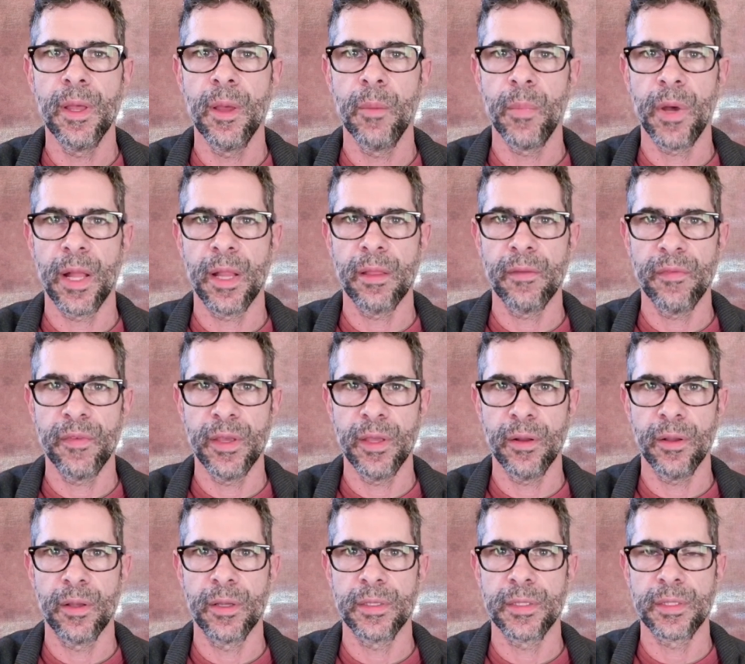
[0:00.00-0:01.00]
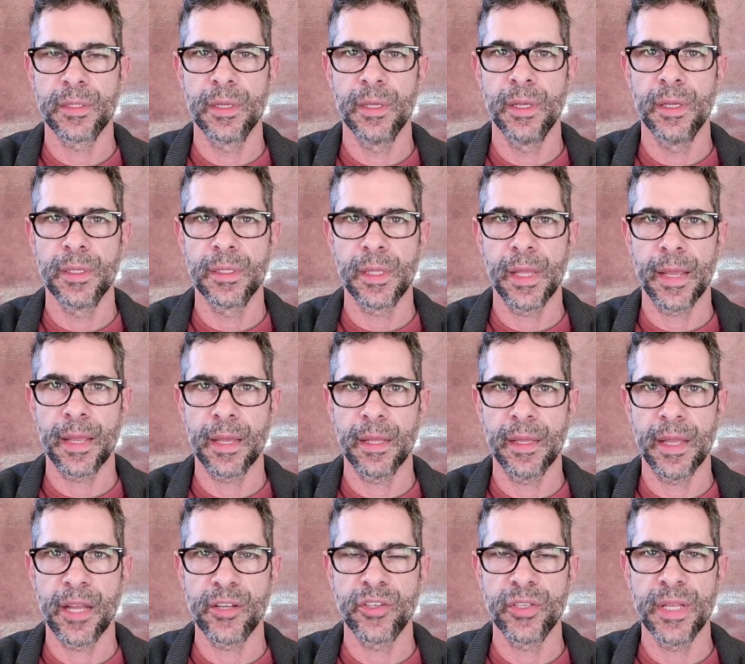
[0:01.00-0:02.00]
Polyphenols, like
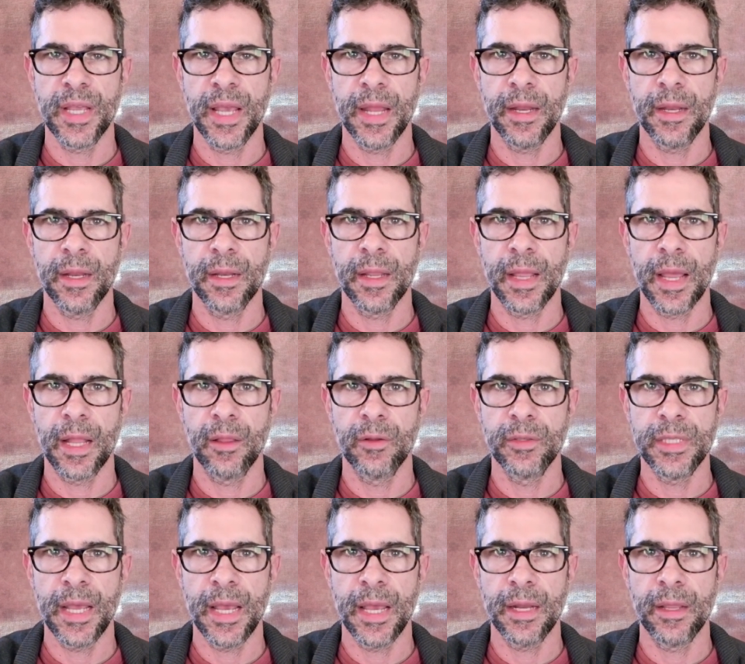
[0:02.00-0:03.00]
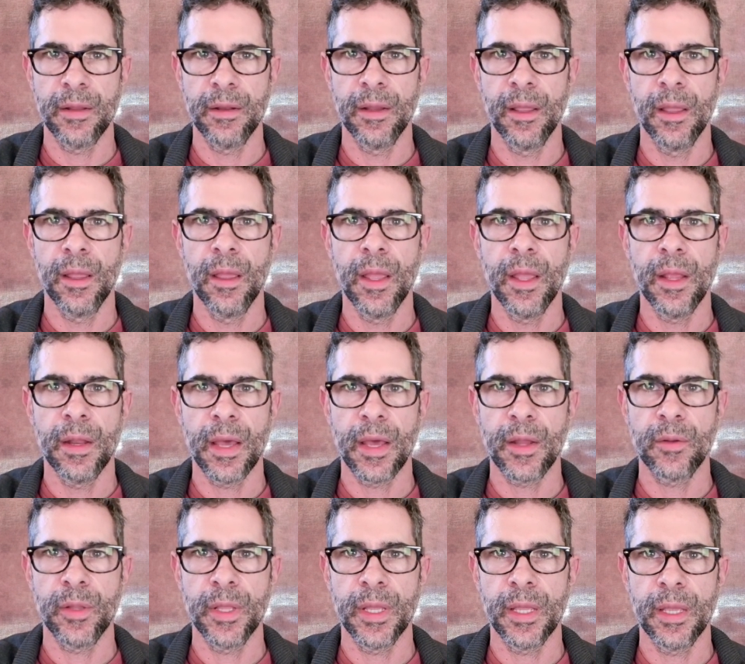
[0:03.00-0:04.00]
ellagitannin and gallotannin, not
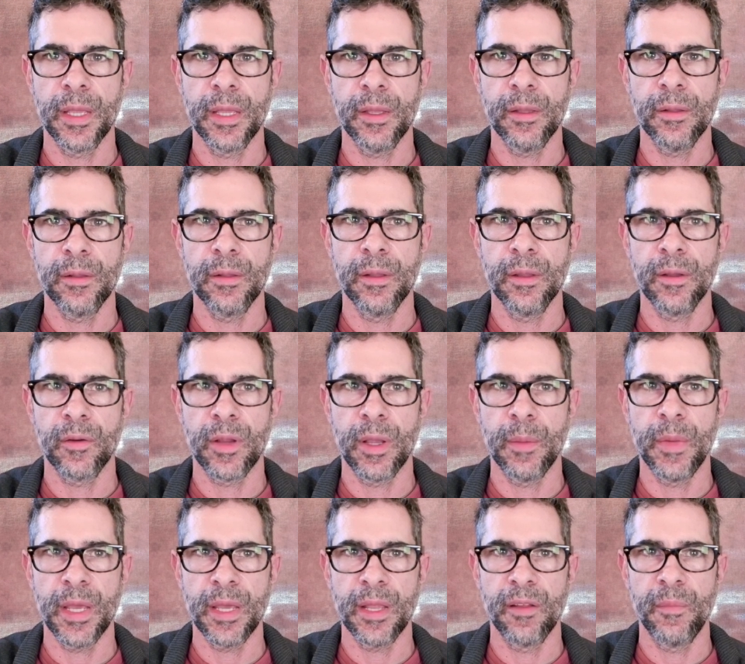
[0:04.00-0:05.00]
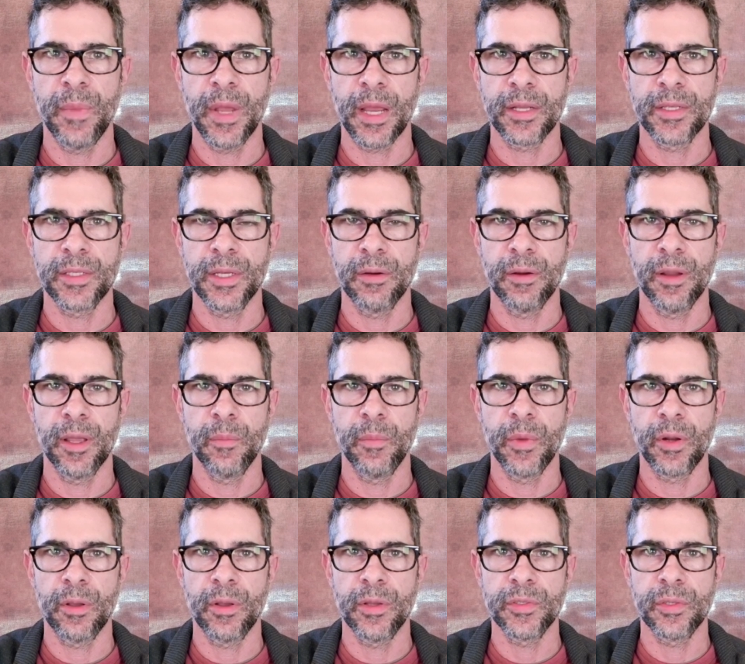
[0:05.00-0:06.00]
only kill gram-negative bacteria,
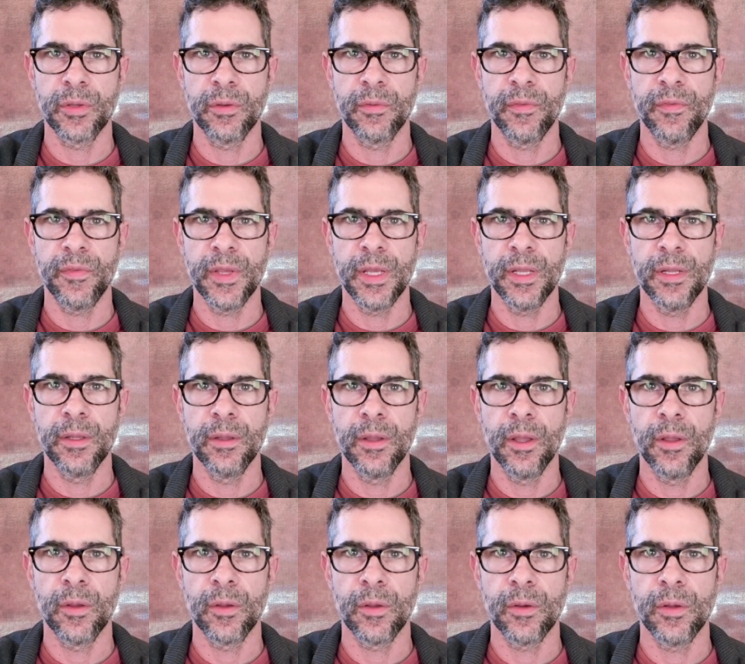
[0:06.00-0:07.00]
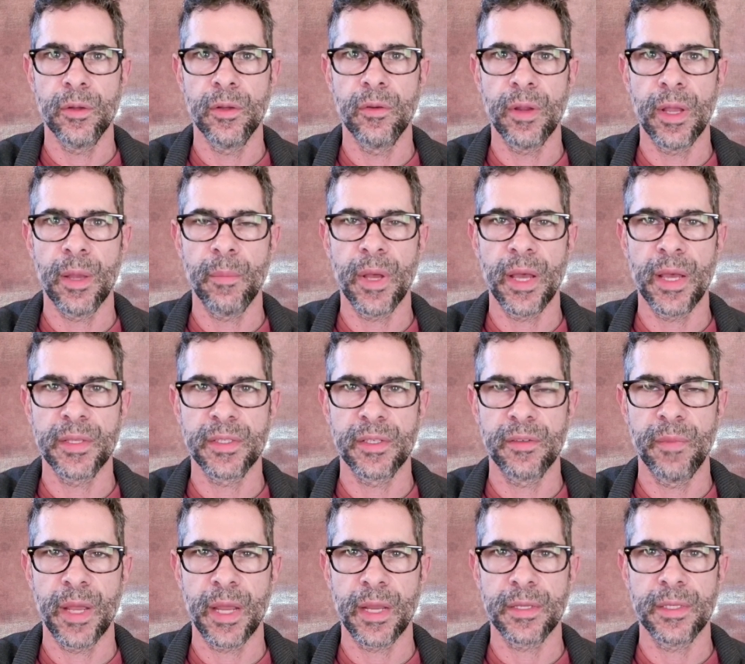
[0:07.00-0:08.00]
but also feed good gram-positive
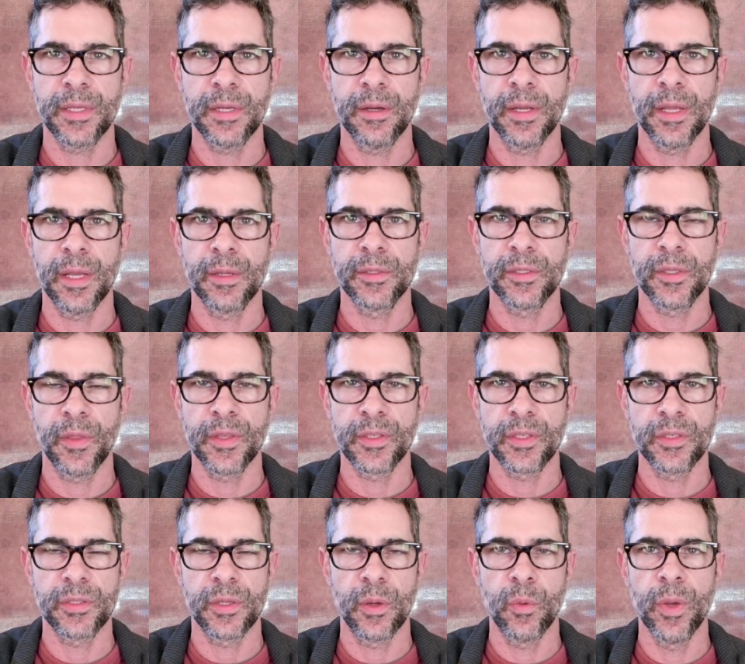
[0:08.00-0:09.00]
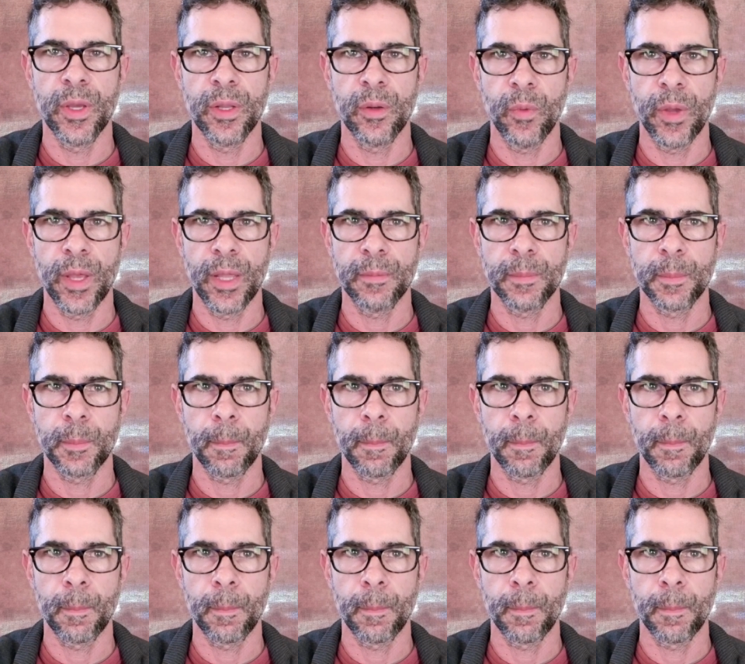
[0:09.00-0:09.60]
bacteria, so this is a win-win.